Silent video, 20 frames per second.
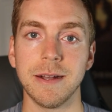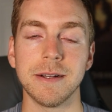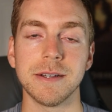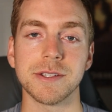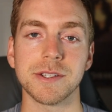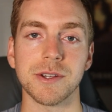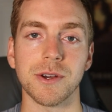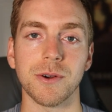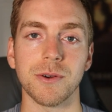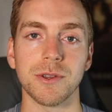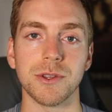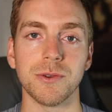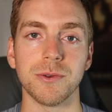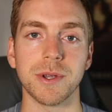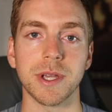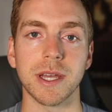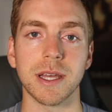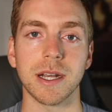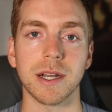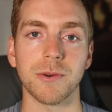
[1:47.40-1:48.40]
so you
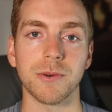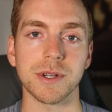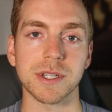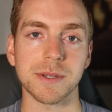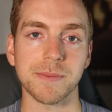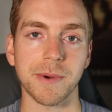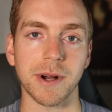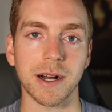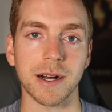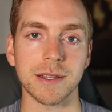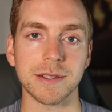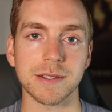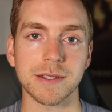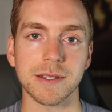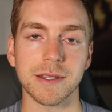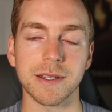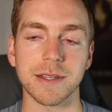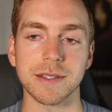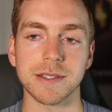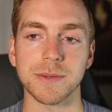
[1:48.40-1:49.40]
get a response
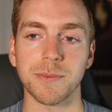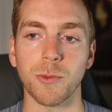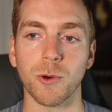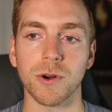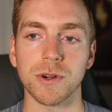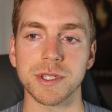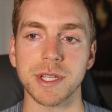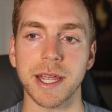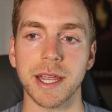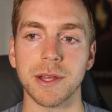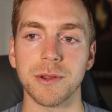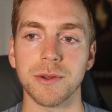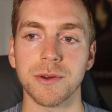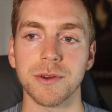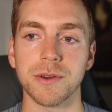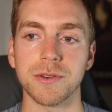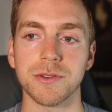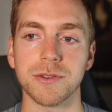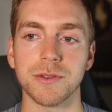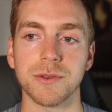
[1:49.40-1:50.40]
that's more
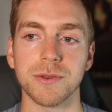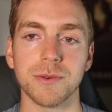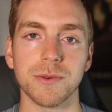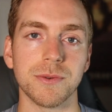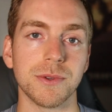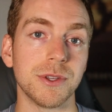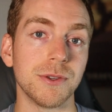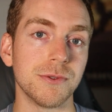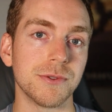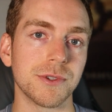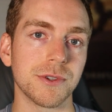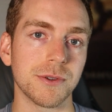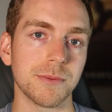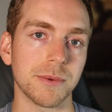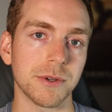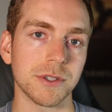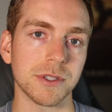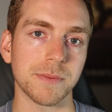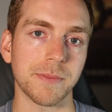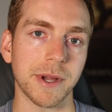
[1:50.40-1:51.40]
tailored to user
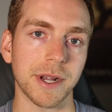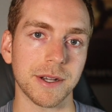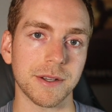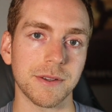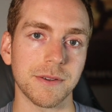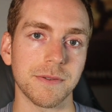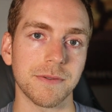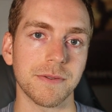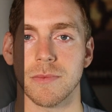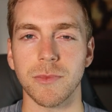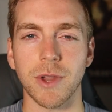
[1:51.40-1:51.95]
perspective.